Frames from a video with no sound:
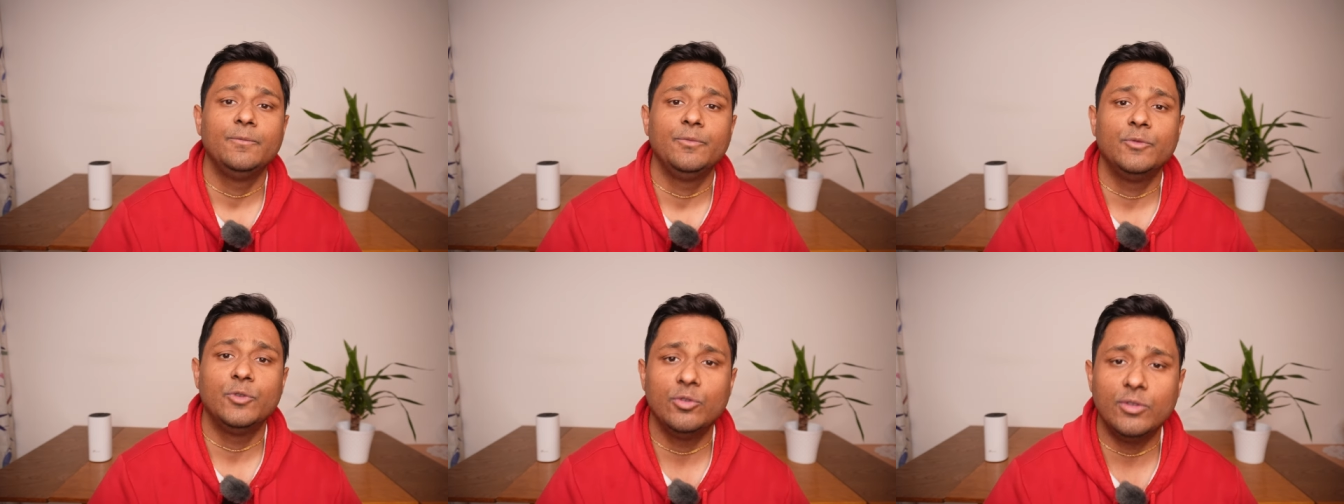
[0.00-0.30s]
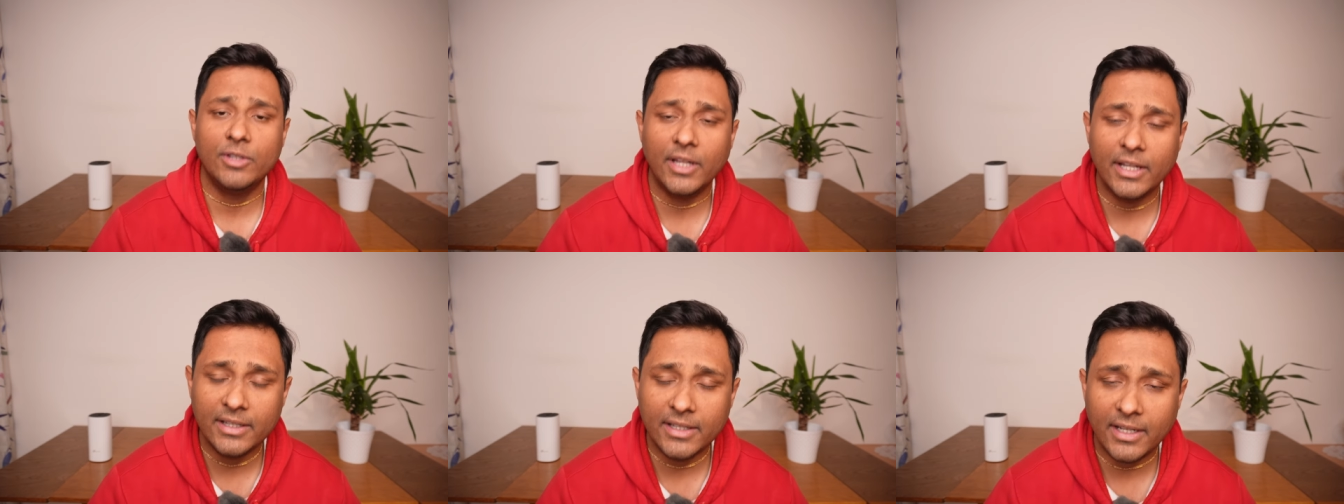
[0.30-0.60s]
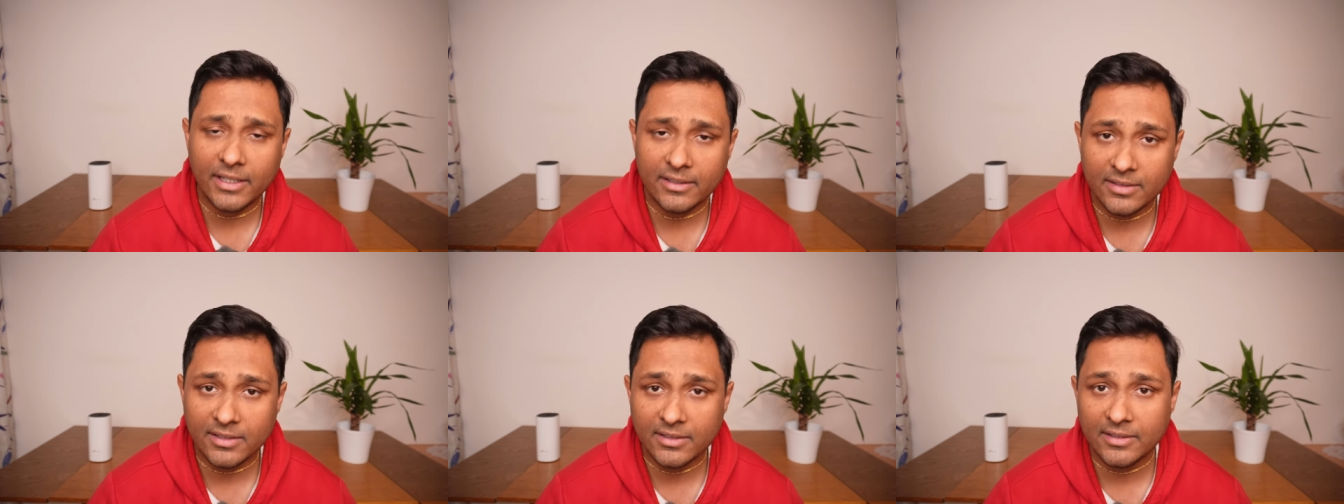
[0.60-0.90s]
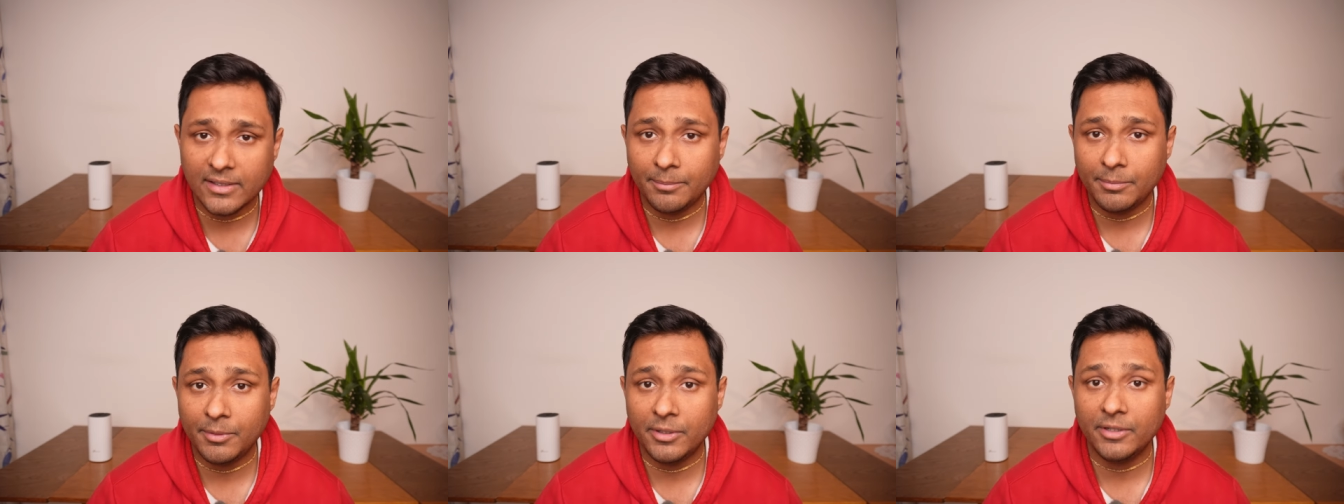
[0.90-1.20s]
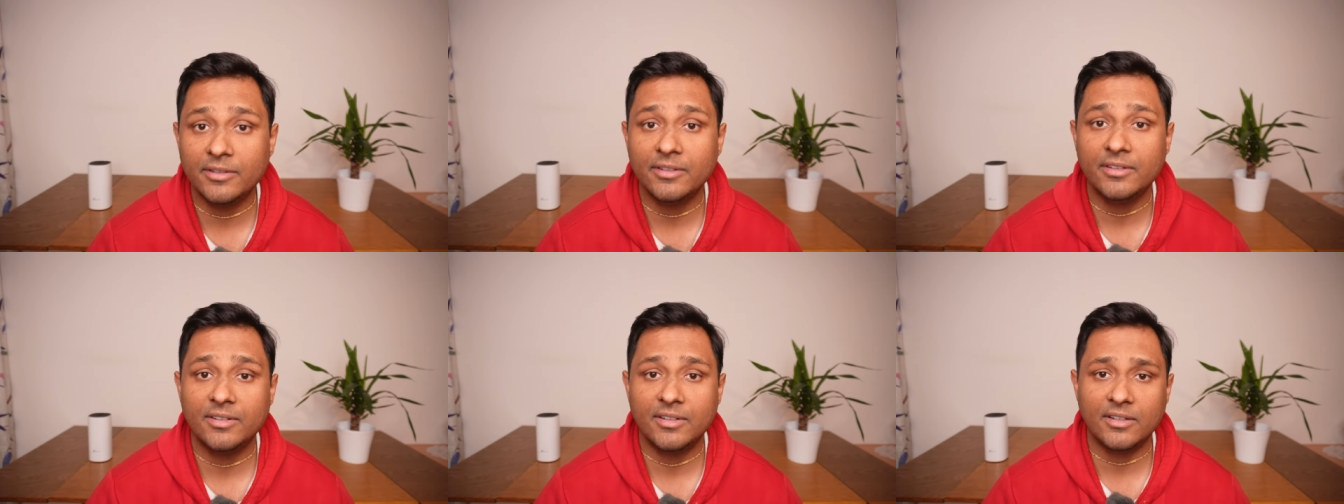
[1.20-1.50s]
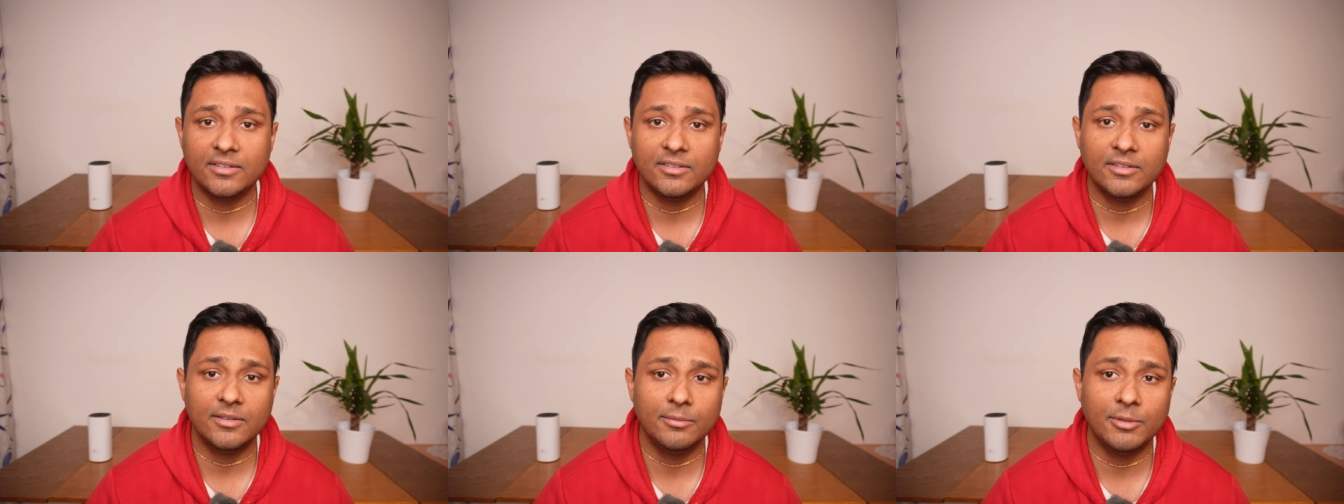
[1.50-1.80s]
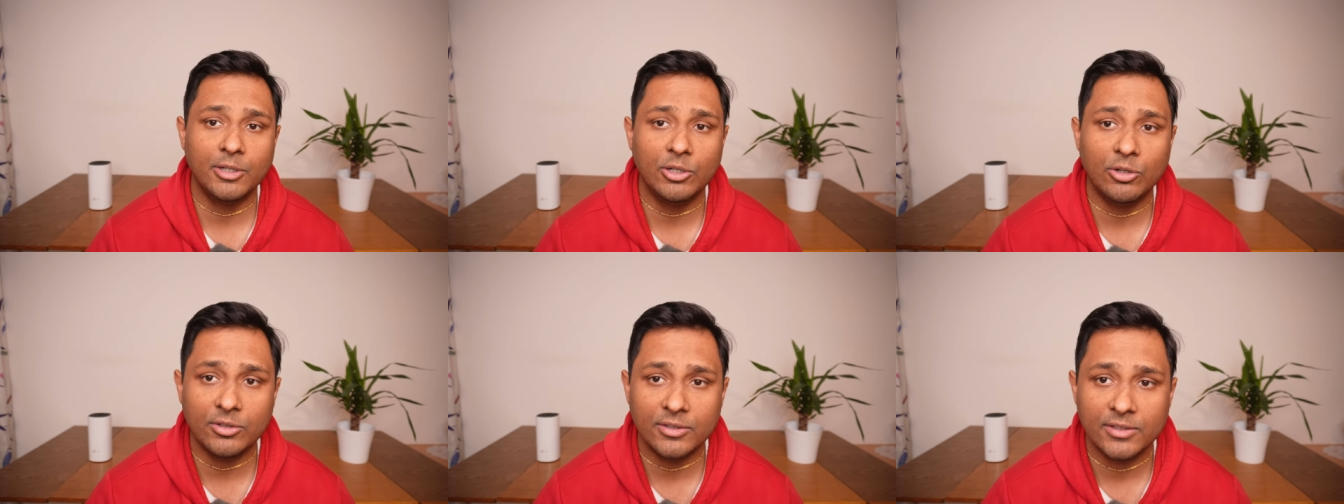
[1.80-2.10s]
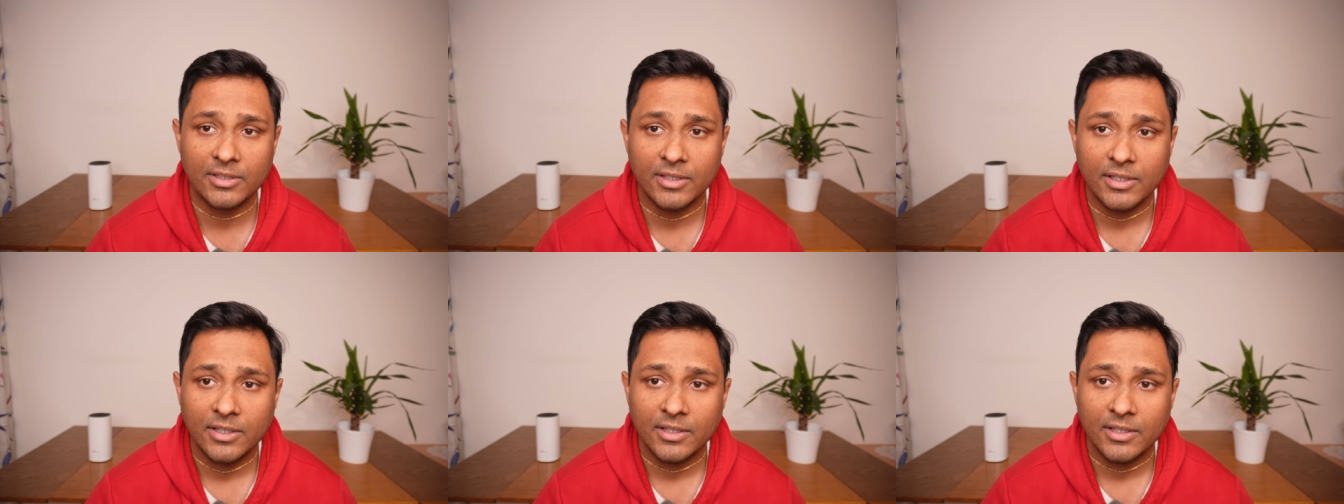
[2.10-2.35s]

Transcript: So then that's a separate discussion, because